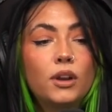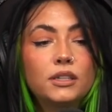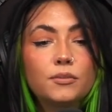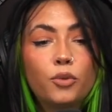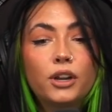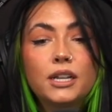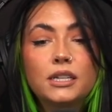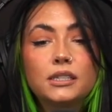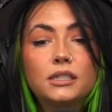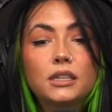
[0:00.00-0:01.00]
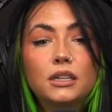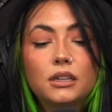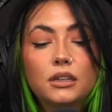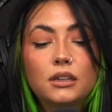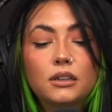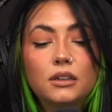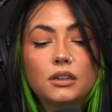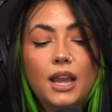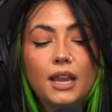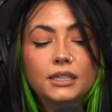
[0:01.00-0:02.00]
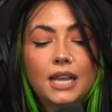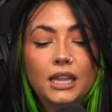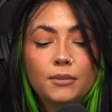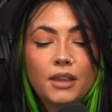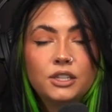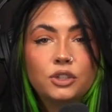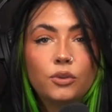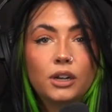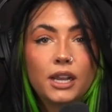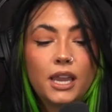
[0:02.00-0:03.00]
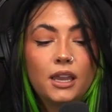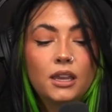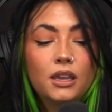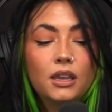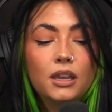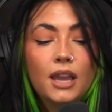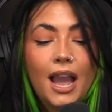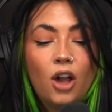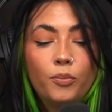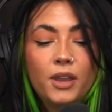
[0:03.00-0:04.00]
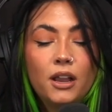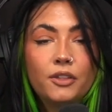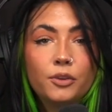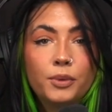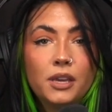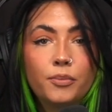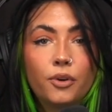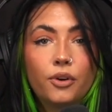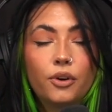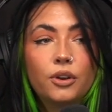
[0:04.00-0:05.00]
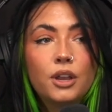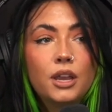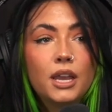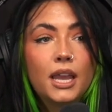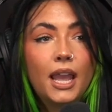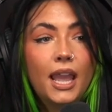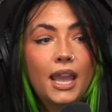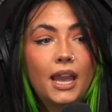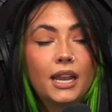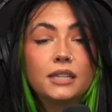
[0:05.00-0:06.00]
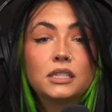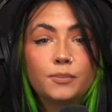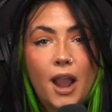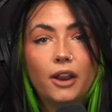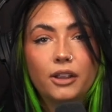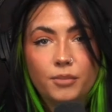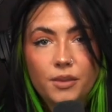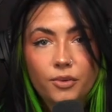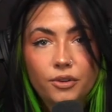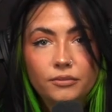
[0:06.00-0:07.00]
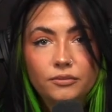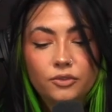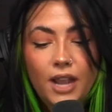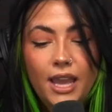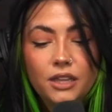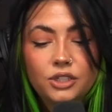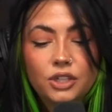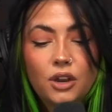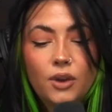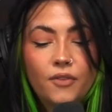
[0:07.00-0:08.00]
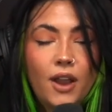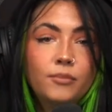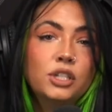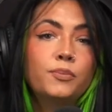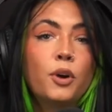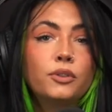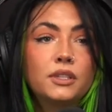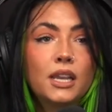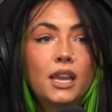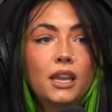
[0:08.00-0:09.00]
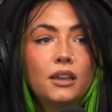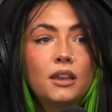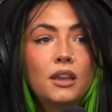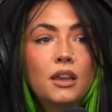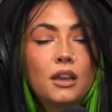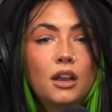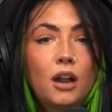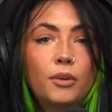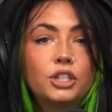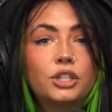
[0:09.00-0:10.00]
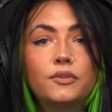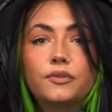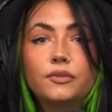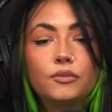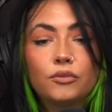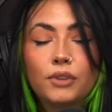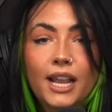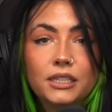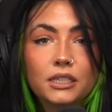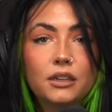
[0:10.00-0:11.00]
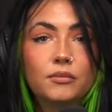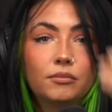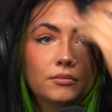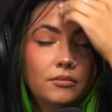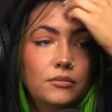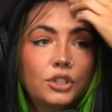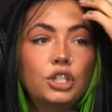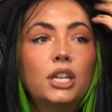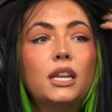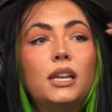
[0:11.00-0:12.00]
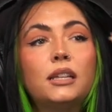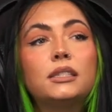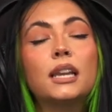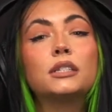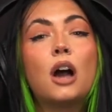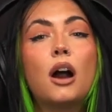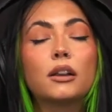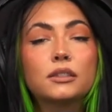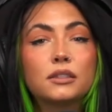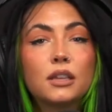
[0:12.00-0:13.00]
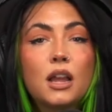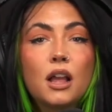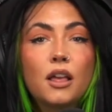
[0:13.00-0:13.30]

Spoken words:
is important is telling my story, helping other people, and inspiring people, right? So if I'm just posting a bunch of random shitty TikToks